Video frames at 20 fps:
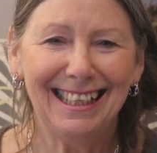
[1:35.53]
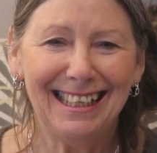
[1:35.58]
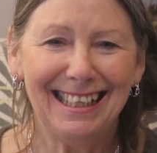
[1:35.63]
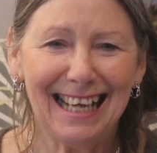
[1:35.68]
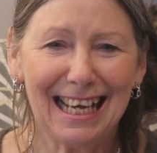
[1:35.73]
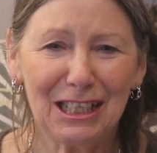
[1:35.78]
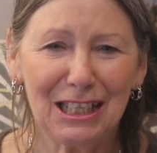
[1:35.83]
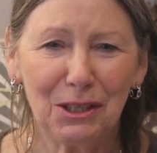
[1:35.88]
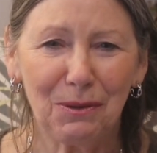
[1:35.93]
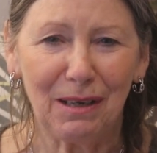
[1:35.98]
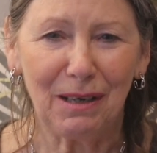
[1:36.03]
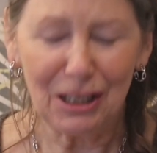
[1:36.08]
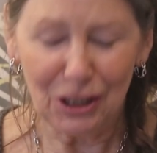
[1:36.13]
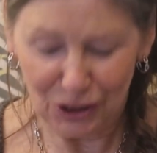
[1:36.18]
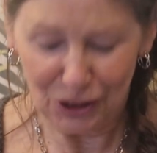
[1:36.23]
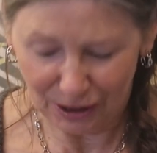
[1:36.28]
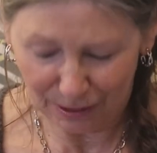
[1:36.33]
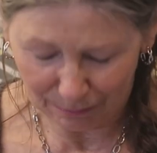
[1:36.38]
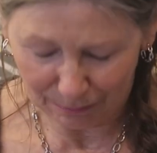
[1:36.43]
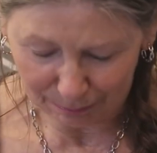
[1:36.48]
Next
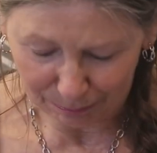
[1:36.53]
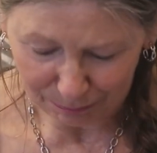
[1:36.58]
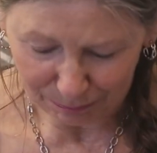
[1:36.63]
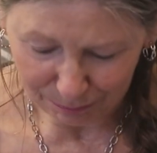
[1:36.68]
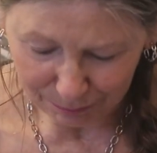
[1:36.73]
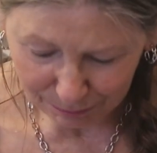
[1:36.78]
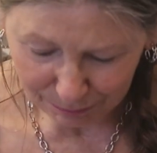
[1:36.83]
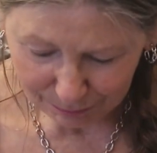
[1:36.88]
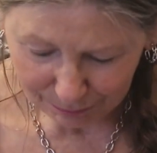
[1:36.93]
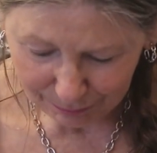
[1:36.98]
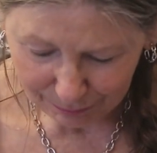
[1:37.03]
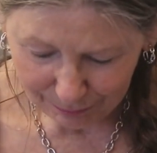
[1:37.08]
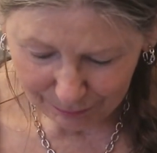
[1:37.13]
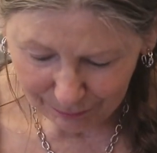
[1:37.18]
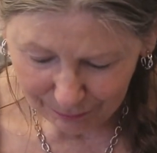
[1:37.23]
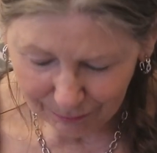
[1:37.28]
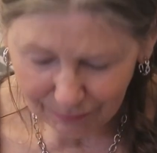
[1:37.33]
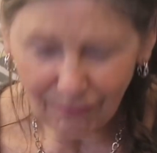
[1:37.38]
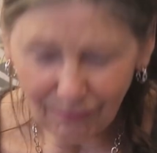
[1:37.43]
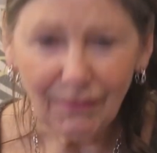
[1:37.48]
question,
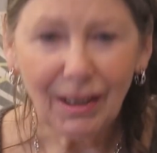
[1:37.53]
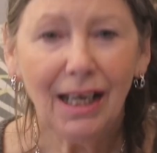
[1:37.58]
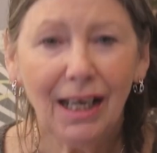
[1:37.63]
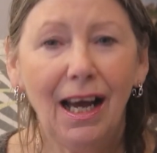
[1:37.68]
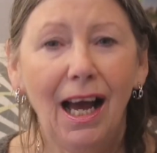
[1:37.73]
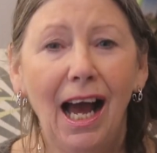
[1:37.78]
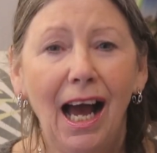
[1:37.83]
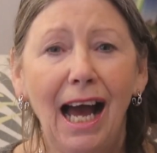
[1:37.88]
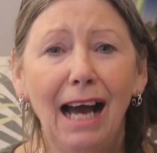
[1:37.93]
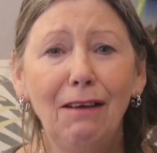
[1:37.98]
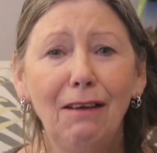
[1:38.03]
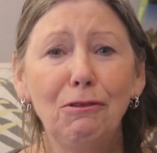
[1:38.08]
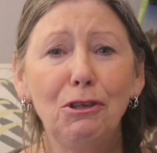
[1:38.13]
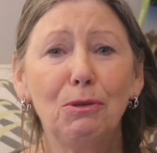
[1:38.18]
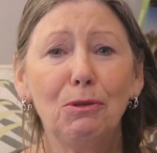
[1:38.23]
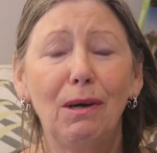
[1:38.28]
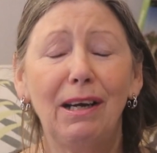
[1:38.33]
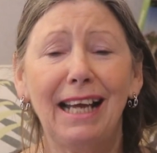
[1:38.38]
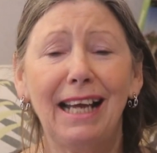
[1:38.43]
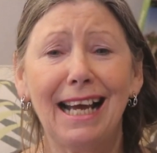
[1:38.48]
how
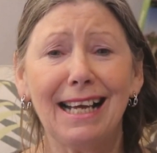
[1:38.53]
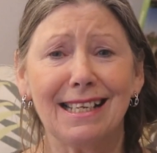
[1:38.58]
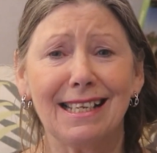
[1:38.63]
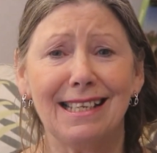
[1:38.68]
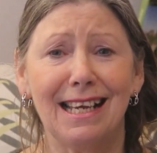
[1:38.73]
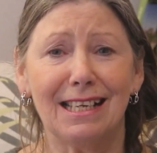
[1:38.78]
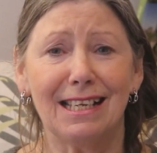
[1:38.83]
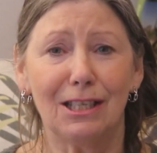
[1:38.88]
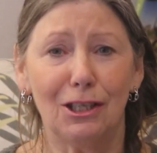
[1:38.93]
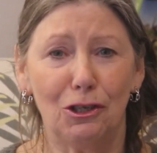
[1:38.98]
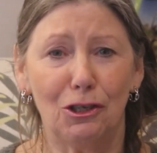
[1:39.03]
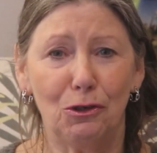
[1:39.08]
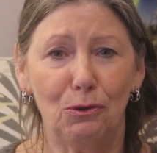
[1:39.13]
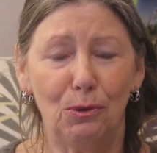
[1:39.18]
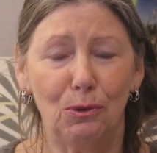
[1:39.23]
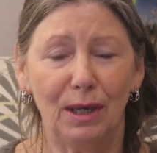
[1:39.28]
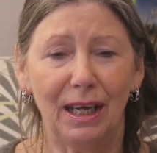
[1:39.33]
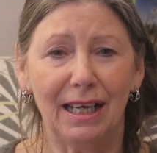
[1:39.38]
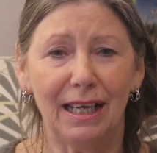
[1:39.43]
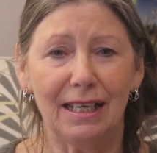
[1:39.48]
do I access the
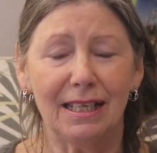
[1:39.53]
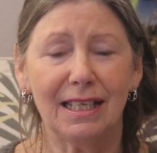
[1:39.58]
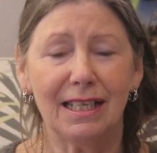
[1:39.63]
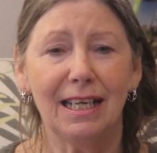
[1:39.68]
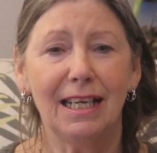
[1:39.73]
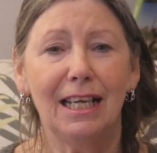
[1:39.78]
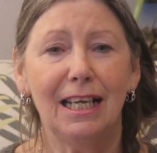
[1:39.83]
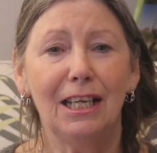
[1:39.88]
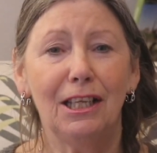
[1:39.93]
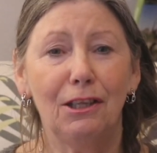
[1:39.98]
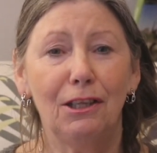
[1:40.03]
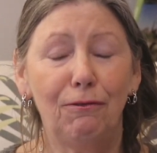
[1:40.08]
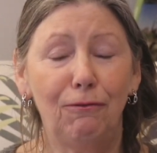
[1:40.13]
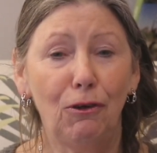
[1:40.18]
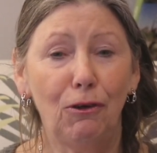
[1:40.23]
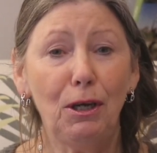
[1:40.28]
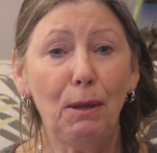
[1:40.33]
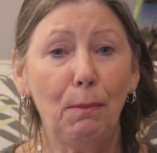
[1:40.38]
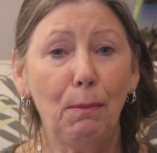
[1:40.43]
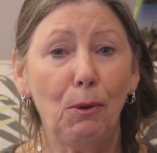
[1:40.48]
toolkit? The
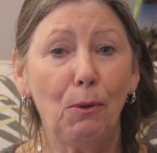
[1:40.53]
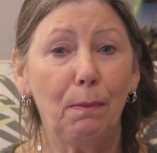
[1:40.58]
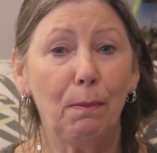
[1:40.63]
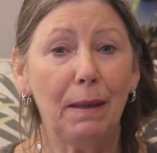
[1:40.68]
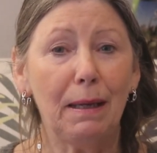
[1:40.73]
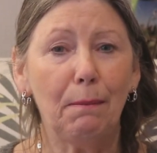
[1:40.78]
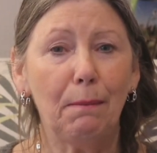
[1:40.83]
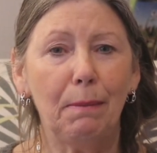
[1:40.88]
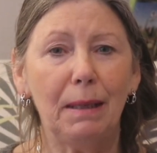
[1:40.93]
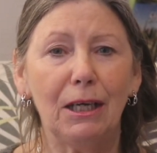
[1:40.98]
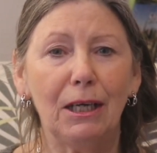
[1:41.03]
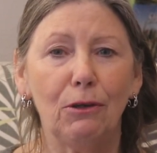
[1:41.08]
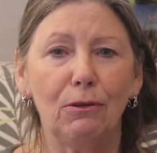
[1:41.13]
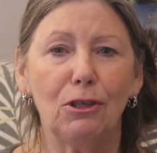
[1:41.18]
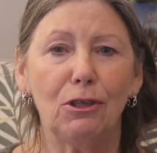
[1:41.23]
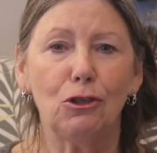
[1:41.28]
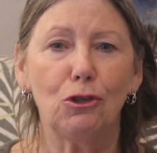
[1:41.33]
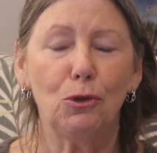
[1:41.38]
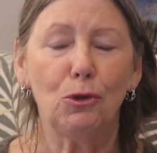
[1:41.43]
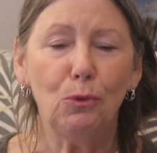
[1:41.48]
fully booked B&B
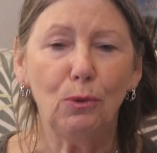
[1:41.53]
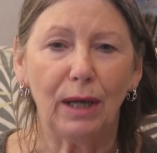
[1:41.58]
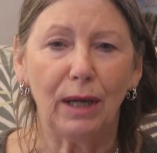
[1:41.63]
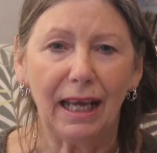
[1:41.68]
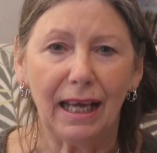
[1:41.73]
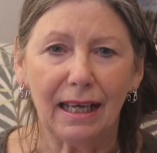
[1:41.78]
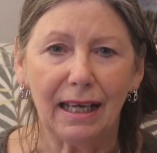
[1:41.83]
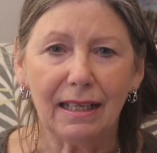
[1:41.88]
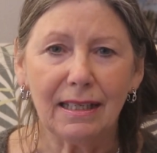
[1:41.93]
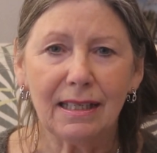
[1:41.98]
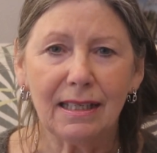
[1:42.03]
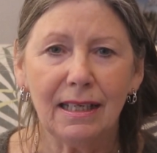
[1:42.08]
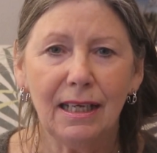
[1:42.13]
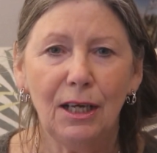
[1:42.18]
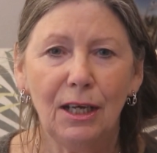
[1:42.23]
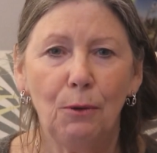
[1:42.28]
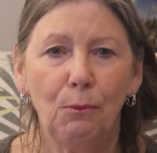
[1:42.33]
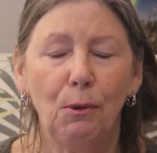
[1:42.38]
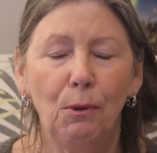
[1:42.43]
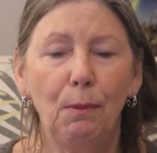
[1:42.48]
owner's toolkit
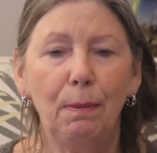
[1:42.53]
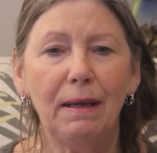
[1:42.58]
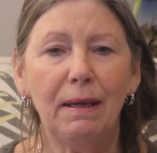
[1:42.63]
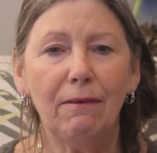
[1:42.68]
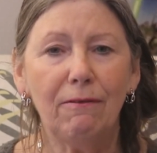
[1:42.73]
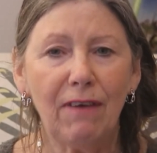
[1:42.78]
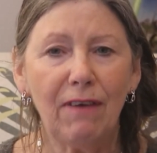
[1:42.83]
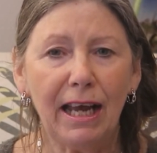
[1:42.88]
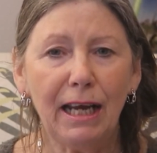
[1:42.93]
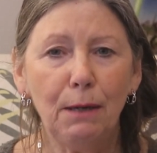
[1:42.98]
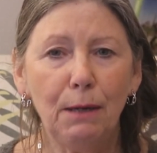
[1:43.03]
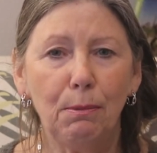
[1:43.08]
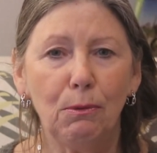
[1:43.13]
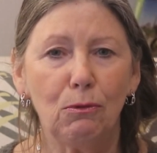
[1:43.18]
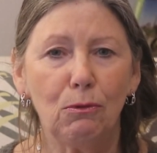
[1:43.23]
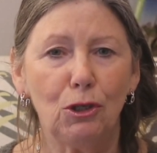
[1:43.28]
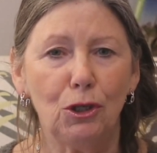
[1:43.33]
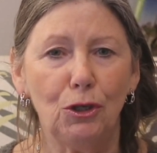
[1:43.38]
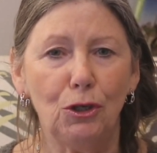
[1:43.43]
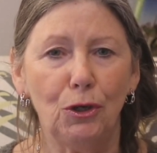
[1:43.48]
will be
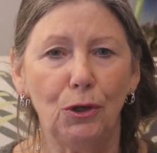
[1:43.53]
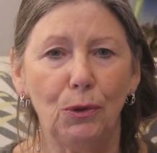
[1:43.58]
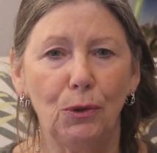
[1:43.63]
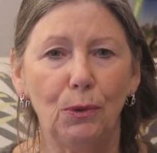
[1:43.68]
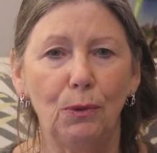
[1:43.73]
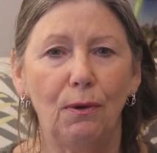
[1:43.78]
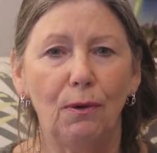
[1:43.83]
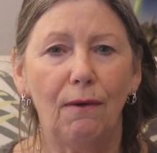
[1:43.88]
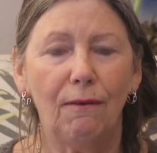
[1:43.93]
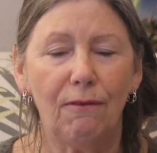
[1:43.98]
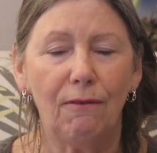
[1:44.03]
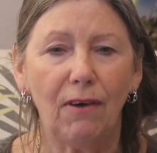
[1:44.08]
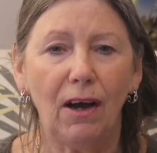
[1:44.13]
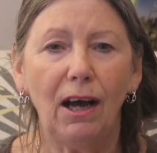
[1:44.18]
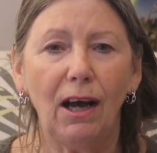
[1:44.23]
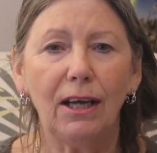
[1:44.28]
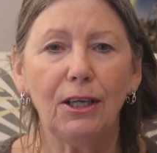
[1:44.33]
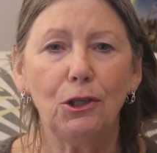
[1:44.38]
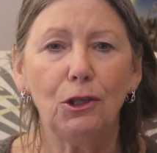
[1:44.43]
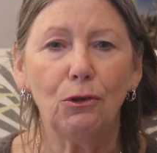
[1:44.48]
available to you
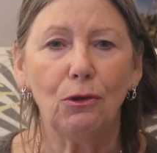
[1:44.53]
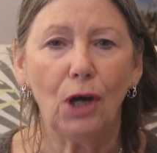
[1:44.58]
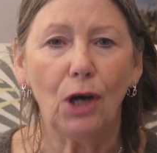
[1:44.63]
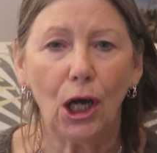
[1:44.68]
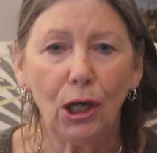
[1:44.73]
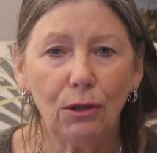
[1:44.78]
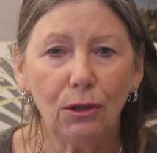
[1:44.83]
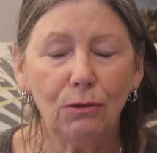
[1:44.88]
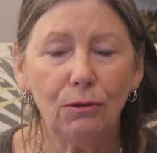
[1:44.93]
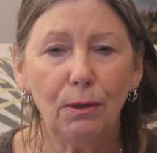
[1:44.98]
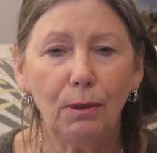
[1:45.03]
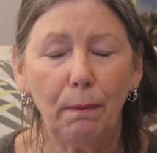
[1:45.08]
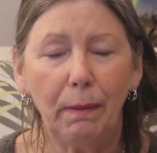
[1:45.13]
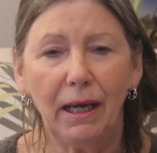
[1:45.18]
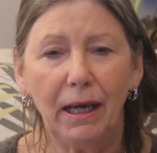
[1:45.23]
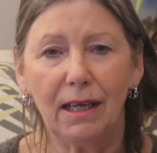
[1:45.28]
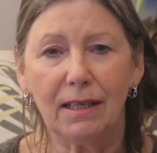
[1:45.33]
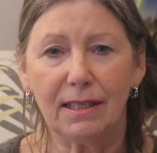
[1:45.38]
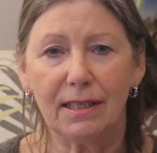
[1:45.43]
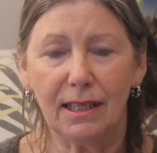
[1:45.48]
via your own
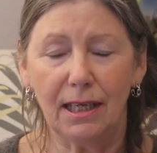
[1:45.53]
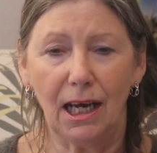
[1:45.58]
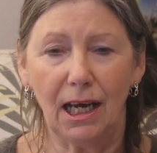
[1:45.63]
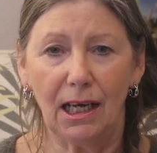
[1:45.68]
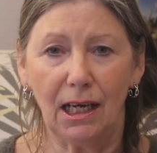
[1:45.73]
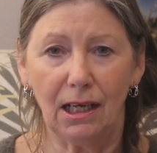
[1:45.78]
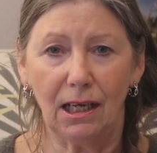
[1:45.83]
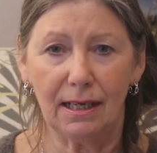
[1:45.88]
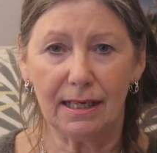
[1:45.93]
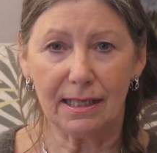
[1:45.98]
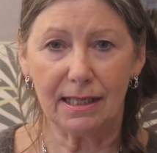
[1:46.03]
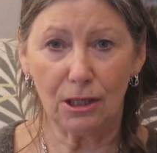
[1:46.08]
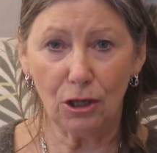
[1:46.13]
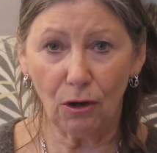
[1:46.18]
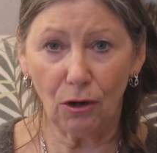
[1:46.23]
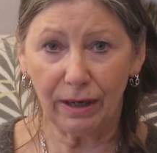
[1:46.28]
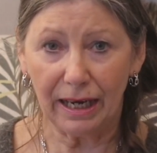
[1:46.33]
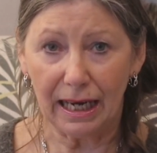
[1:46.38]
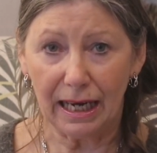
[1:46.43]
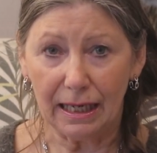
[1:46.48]
personalized
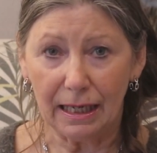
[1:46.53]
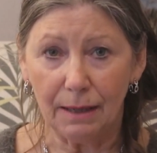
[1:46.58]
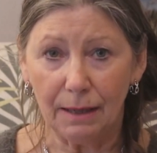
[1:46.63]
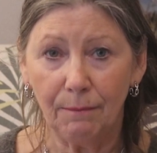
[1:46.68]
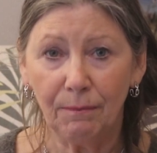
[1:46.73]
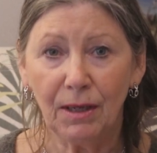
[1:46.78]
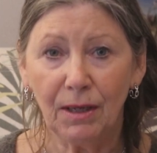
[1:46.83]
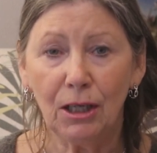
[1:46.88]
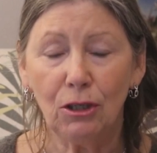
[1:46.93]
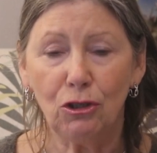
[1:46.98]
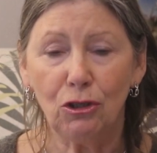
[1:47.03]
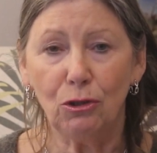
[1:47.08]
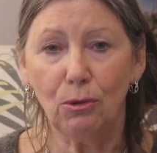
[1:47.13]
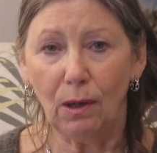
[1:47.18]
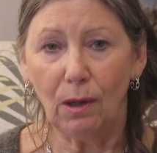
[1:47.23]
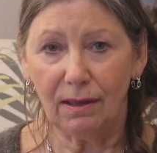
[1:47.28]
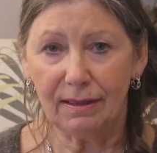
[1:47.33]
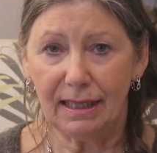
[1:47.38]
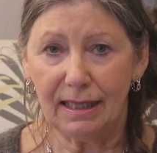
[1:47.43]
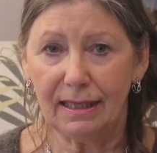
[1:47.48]
login
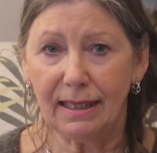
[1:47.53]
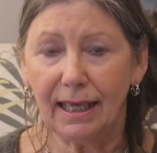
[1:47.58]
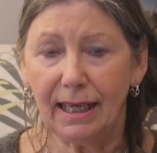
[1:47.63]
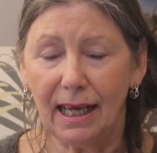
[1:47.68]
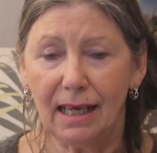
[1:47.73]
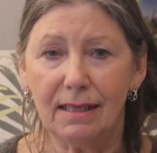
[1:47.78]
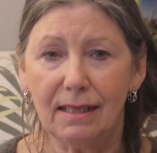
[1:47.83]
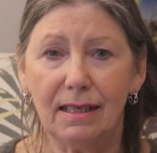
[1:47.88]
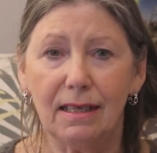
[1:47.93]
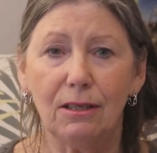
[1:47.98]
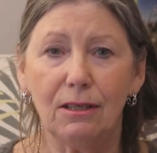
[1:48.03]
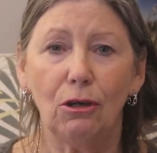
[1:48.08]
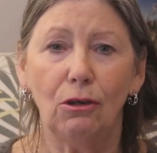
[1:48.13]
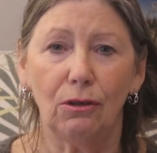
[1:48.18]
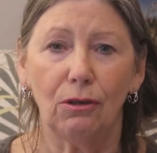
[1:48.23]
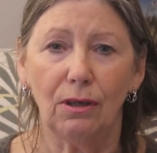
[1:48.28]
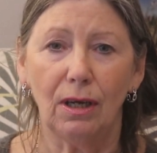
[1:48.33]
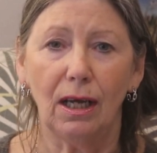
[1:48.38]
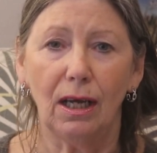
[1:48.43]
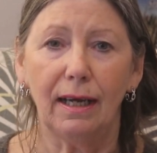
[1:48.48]
to our dedicated
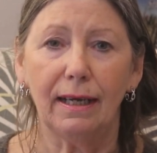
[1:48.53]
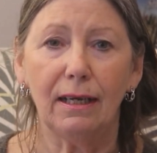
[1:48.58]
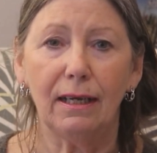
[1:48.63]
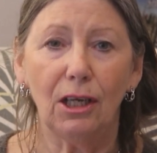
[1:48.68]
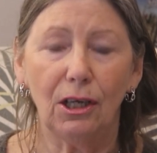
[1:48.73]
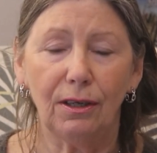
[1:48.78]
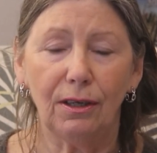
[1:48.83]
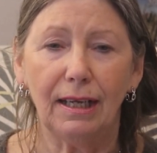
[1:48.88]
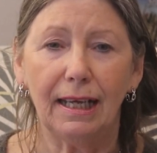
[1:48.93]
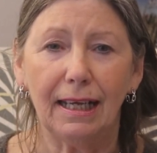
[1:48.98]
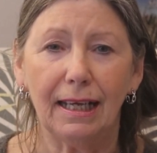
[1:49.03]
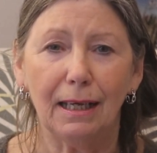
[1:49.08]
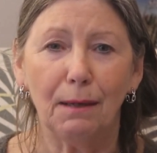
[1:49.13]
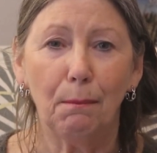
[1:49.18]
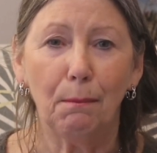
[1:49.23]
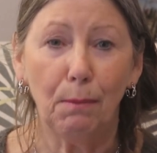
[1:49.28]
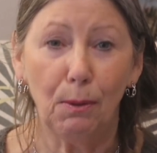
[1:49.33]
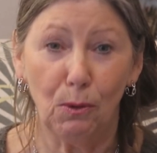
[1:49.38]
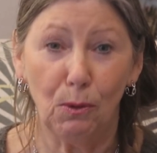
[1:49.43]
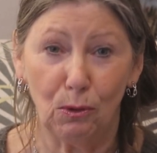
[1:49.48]
online learning
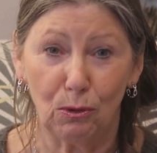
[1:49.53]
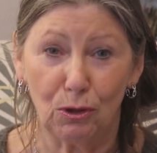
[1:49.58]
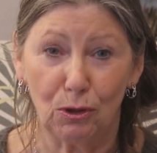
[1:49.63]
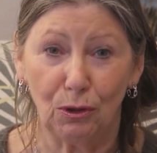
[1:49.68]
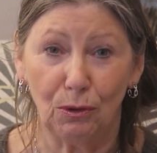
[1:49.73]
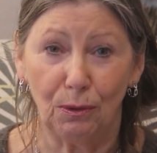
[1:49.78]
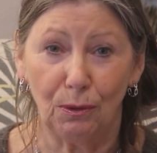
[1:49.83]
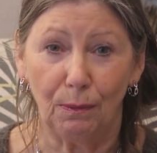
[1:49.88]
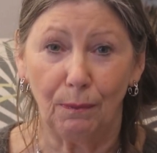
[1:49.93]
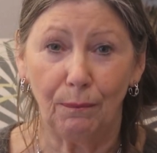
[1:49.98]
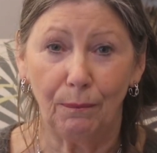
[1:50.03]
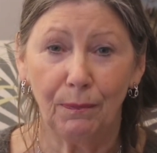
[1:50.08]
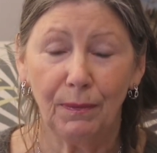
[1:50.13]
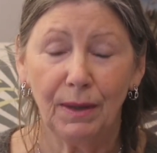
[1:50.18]
portal.